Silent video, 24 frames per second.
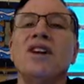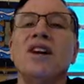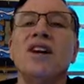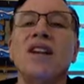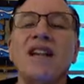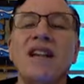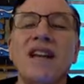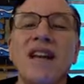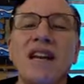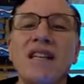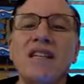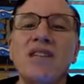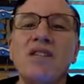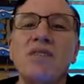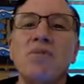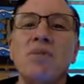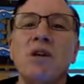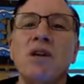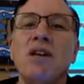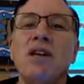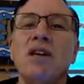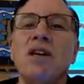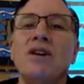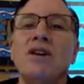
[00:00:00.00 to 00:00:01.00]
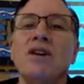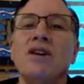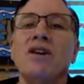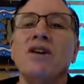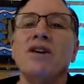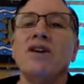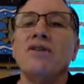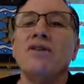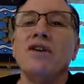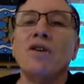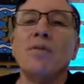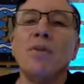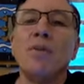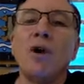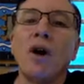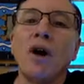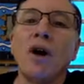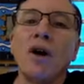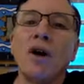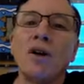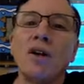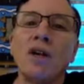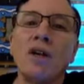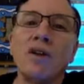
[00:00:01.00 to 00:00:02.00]
cleanse me from
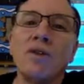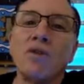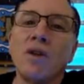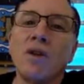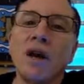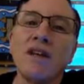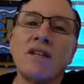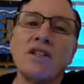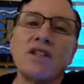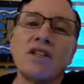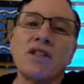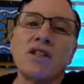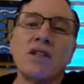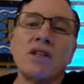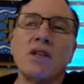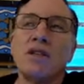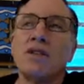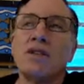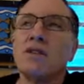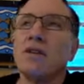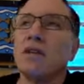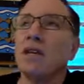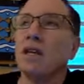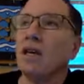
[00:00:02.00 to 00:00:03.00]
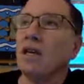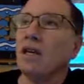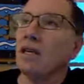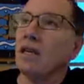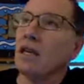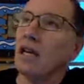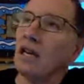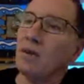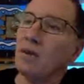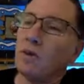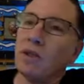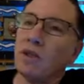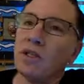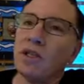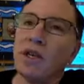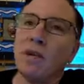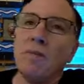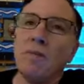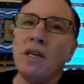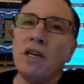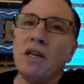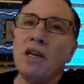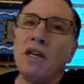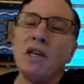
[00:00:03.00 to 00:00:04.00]
all unrighteousness. Now, there was
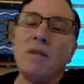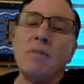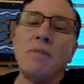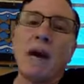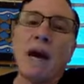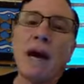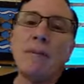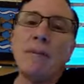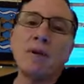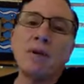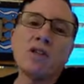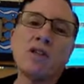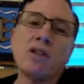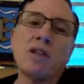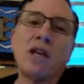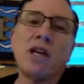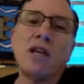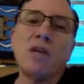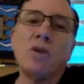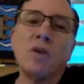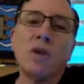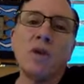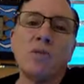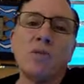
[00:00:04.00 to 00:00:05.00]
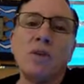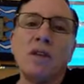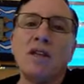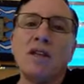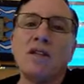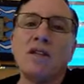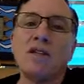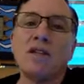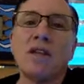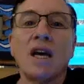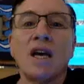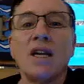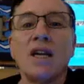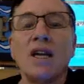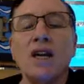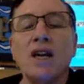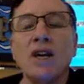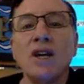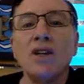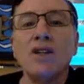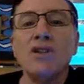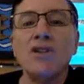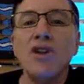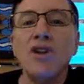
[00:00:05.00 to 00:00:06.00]
somebody in the Bible study with me that said,
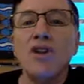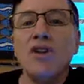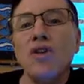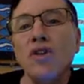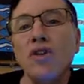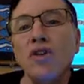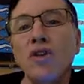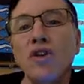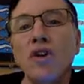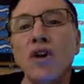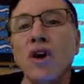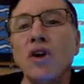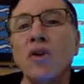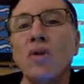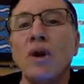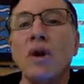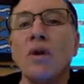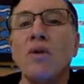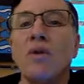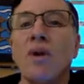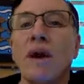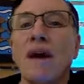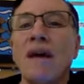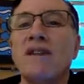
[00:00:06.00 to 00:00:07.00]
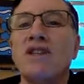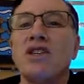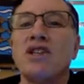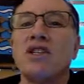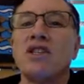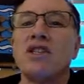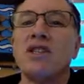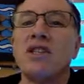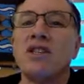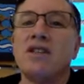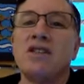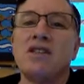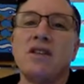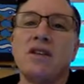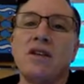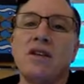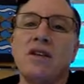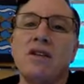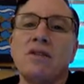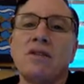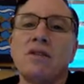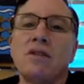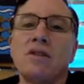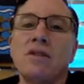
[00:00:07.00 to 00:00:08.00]
do you know what righteousness
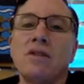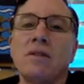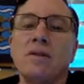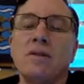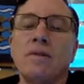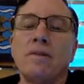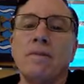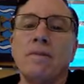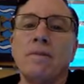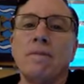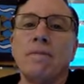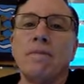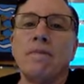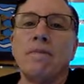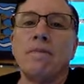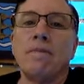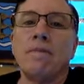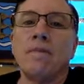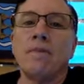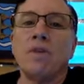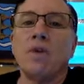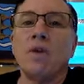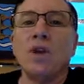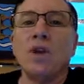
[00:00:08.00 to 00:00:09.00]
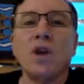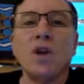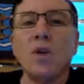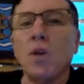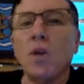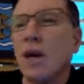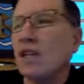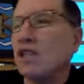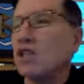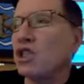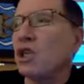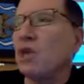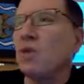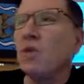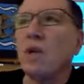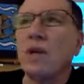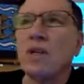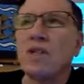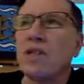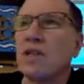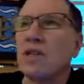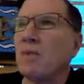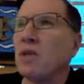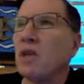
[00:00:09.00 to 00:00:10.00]
is? Or the question
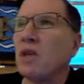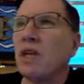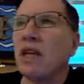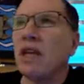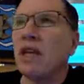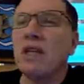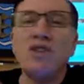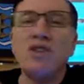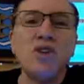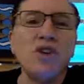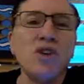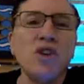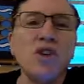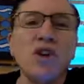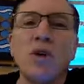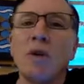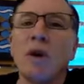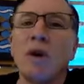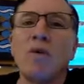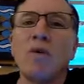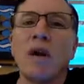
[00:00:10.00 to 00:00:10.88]
was something like, do you know what